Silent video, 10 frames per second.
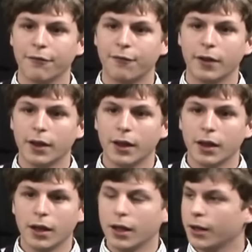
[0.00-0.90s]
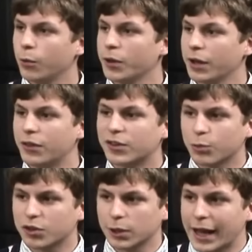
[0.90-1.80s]
If this
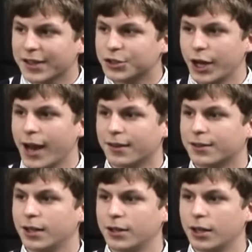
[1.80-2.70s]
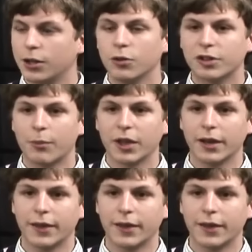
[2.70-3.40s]
was the last chance to do something